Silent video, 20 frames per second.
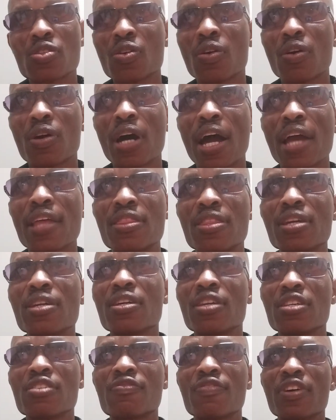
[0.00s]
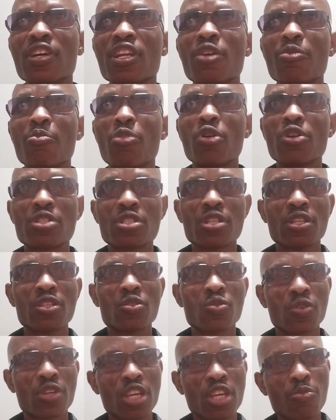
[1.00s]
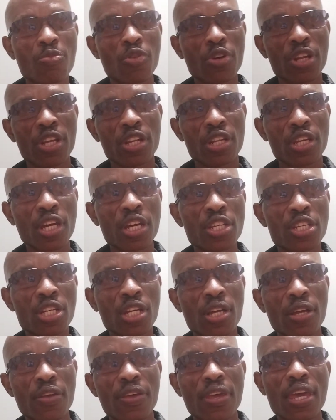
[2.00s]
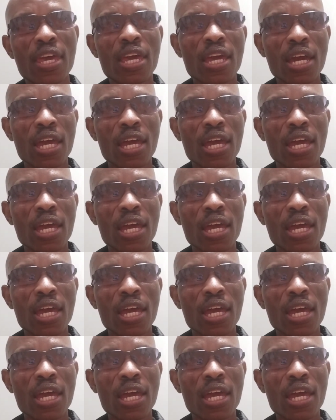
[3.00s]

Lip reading: So I think it's very important to keep on engaging,